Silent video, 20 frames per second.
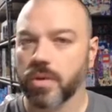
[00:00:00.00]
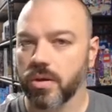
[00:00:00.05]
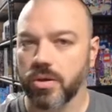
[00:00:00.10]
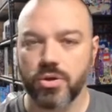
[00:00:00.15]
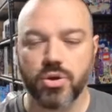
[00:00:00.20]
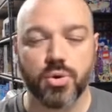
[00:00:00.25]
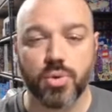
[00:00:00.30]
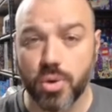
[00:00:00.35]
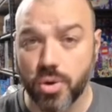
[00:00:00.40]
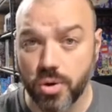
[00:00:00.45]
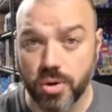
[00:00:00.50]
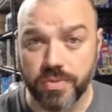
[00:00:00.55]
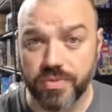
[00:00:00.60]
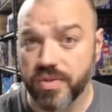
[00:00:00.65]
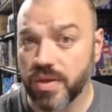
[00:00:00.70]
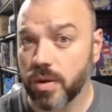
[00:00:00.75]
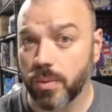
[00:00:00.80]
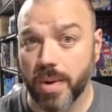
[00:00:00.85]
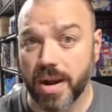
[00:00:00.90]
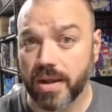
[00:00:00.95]
You could
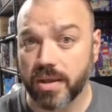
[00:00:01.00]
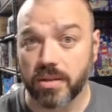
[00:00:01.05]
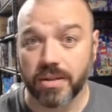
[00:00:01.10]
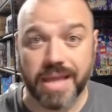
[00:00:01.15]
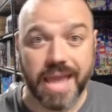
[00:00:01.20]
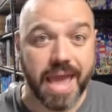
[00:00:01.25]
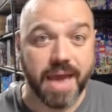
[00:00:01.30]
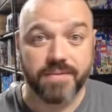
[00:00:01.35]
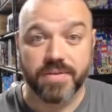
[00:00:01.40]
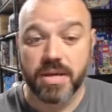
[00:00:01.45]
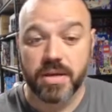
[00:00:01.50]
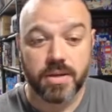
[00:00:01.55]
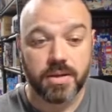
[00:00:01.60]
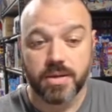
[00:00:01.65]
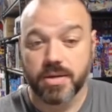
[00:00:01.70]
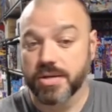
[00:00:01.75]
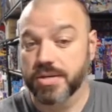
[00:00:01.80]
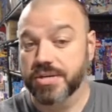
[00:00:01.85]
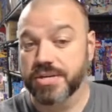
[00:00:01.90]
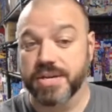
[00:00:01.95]
theoretically have
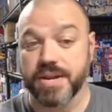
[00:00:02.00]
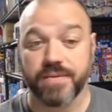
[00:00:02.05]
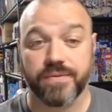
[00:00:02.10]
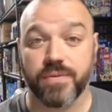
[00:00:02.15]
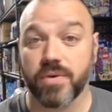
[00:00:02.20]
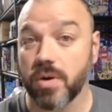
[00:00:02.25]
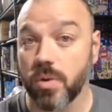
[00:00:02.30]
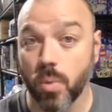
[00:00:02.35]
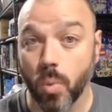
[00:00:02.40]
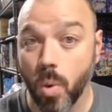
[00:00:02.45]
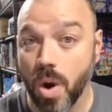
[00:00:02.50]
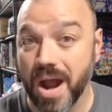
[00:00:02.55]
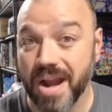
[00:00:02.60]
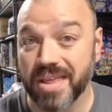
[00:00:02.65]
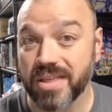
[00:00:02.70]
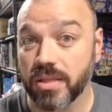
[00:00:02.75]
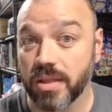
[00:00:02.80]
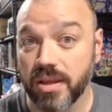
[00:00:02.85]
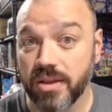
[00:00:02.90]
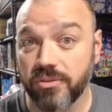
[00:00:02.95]
different
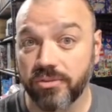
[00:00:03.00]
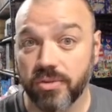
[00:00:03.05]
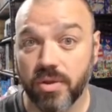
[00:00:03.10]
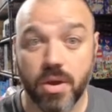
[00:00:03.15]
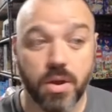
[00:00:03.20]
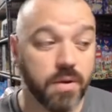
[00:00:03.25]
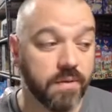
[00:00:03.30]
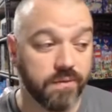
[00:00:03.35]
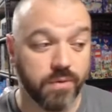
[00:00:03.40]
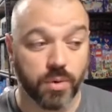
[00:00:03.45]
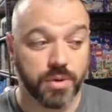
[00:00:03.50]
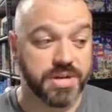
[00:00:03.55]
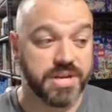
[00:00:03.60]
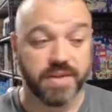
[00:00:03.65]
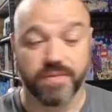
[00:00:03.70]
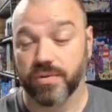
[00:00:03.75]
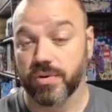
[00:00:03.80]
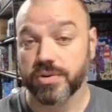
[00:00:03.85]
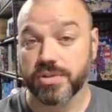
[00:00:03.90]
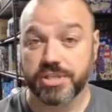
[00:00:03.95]
wanted lists for
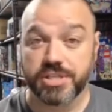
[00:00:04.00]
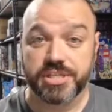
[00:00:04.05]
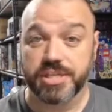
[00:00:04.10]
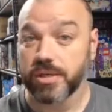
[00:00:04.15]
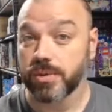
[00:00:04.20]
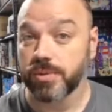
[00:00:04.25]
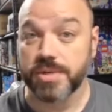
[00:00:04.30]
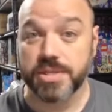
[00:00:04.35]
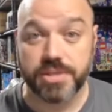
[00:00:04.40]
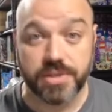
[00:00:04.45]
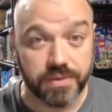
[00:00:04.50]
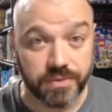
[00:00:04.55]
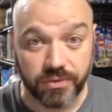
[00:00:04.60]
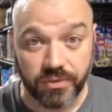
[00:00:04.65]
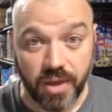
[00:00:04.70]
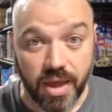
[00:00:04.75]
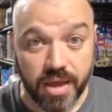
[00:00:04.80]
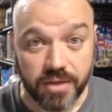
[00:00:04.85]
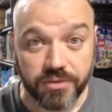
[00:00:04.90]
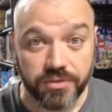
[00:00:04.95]
different series of
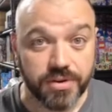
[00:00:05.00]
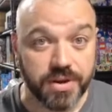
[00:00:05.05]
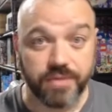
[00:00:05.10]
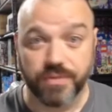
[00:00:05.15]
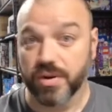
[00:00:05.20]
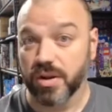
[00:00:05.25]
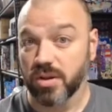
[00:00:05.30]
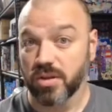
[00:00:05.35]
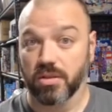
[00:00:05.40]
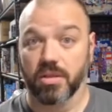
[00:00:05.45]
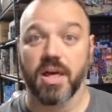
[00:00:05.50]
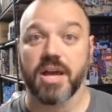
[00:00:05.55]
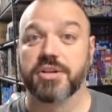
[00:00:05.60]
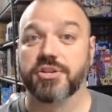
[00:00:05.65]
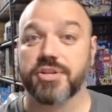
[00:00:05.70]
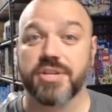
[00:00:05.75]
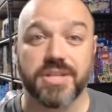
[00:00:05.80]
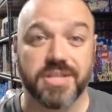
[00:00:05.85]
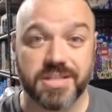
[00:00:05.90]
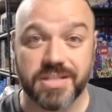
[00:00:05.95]
sets, different
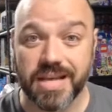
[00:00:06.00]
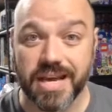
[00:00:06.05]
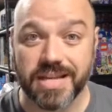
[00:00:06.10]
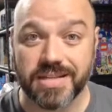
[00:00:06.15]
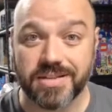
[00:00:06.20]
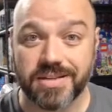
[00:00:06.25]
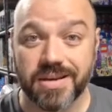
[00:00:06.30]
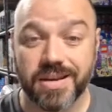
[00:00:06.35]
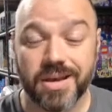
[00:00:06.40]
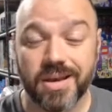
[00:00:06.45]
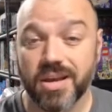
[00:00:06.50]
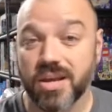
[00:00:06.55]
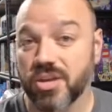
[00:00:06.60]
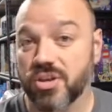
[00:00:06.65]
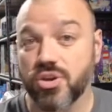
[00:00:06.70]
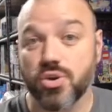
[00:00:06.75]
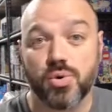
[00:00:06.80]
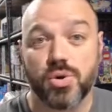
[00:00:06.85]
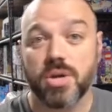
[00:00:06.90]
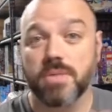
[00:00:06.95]
collection of sets.
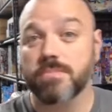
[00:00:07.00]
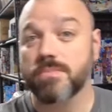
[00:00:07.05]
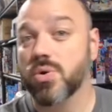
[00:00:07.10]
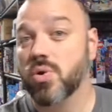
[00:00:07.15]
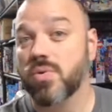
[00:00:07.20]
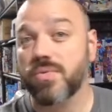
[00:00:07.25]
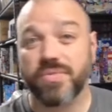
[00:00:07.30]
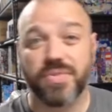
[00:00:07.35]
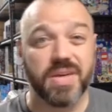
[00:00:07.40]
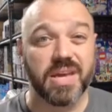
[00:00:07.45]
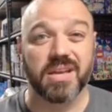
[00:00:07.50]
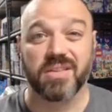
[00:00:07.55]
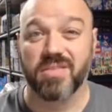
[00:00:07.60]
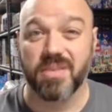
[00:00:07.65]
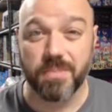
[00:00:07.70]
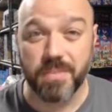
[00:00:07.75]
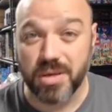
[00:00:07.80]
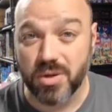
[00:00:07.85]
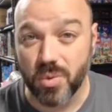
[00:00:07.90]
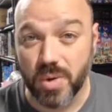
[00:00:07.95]
You could move things
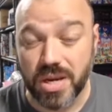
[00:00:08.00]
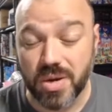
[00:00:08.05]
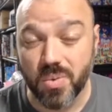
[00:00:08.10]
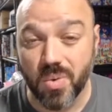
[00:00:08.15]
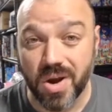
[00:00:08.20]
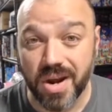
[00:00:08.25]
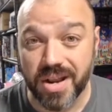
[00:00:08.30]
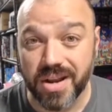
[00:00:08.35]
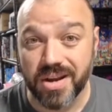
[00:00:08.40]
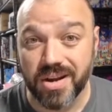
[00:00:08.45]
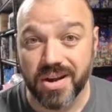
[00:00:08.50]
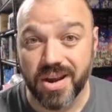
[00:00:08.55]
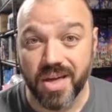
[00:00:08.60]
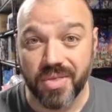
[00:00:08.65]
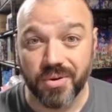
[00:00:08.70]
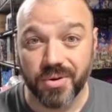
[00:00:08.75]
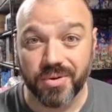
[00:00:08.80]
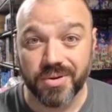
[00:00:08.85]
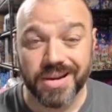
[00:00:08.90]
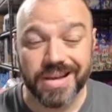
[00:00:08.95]
in between one and
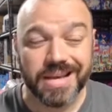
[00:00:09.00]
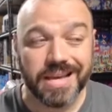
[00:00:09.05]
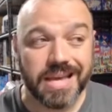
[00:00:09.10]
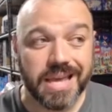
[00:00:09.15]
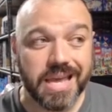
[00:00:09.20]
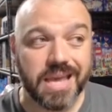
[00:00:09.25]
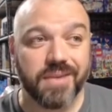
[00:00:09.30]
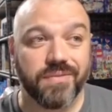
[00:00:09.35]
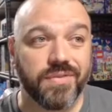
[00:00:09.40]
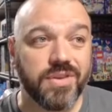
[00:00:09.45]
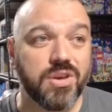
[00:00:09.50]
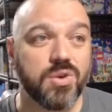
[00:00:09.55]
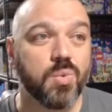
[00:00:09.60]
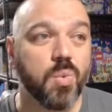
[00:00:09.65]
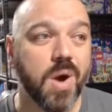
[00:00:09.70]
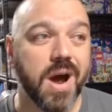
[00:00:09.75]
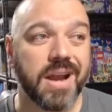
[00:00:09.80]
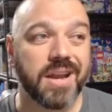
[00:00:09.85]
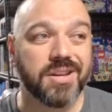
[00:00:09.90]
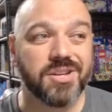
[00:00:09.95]
another if you
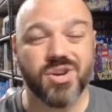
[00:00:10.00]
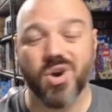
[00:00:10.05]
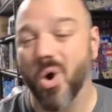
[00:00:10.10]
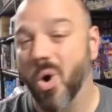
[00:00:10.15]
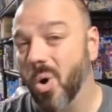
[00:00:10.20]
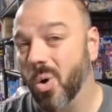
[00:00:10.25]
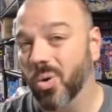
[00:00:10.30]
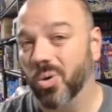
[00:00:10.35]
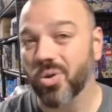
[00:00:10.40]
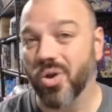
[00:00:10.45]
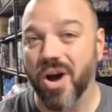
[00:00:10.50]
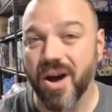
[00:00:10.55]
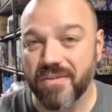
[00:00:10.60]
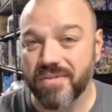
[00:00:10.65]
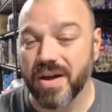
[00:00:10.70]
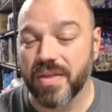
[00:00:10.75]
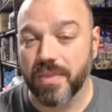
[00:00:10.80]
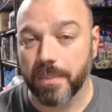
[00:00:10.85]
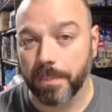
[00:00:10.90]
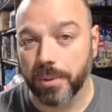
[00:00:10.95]
wanted to hold off
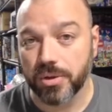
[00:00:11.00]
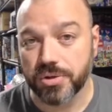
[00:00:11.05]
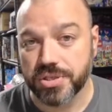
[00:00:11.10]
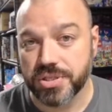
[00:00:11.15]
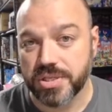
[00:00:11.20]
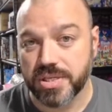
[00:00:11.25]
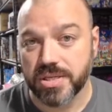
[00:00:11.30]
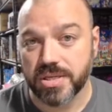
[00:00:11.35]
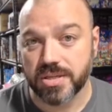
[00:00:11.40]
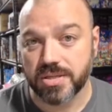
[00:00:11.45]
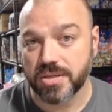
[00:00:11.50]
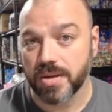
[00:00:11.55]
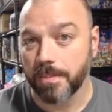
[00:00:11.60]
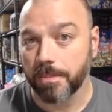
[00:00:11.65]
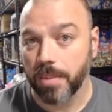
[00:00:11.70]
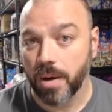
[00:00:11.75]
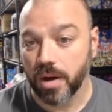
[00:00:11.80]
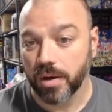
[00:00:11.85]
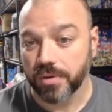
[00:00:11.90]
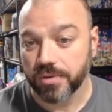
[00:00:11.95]
on the purchasing of some
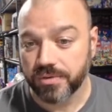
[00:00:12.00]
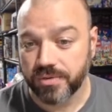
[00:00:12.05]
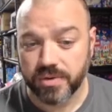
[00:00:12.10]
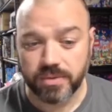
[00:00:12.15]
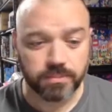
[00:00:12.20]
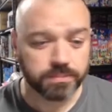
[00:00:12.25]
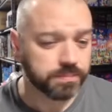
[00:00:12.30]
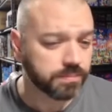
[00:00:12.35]
parts.